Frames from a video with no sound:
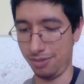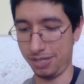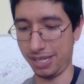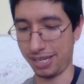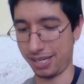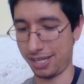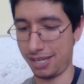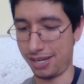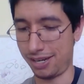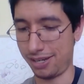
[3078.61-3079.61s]
Just like
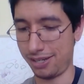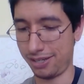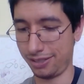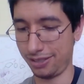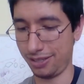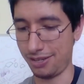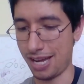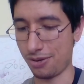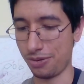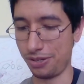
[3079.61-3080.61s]
I'm
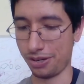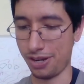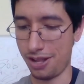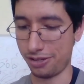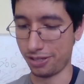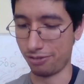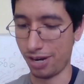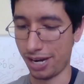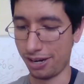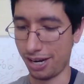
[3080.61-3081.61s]
not going to acknowledge the
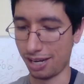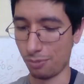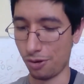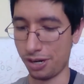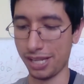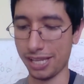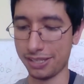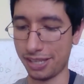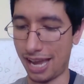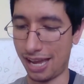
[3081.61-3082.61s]
rare anymore
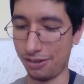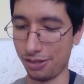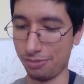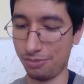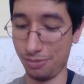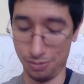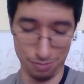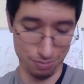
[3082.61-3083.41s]
unless it's a Houndoom.